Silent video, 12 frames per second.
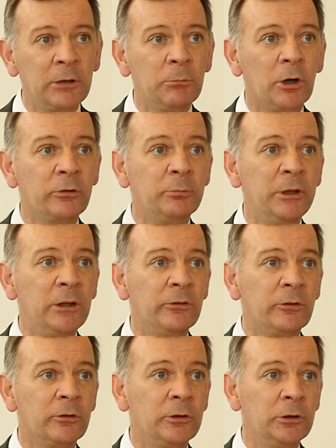model
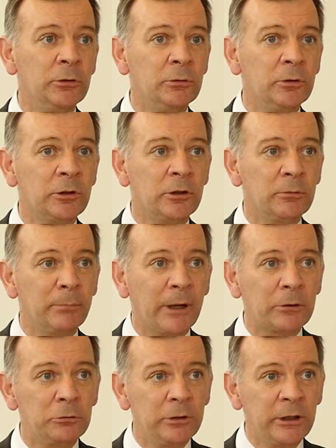means that you look at
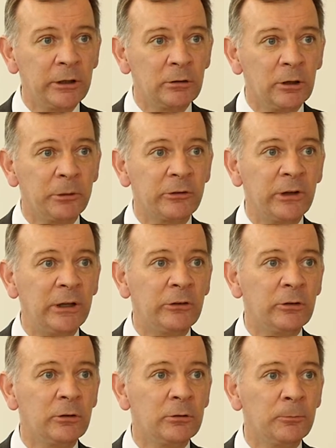macroeconomic
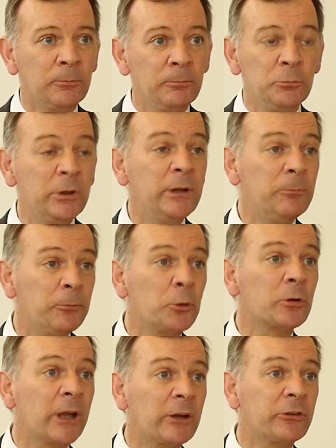data, really
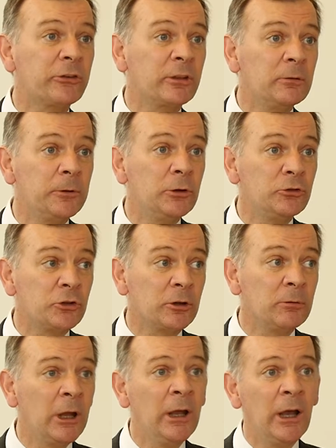forecasting the future.